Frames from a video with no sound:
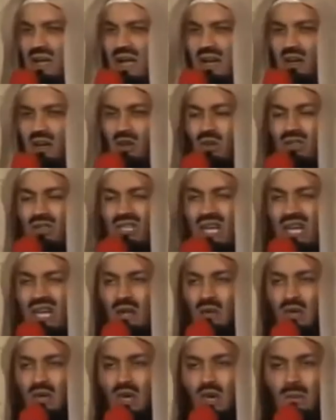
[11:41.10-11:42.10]
subhanahu wa
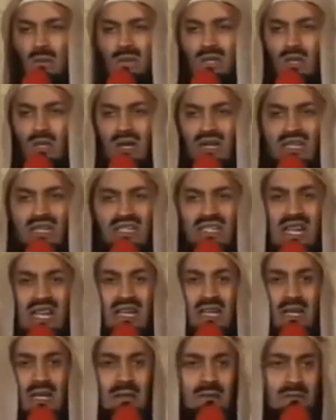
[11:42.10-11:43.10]
ta'ala will open your
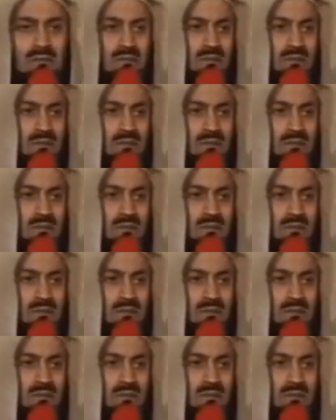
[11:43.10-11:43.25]
understanding.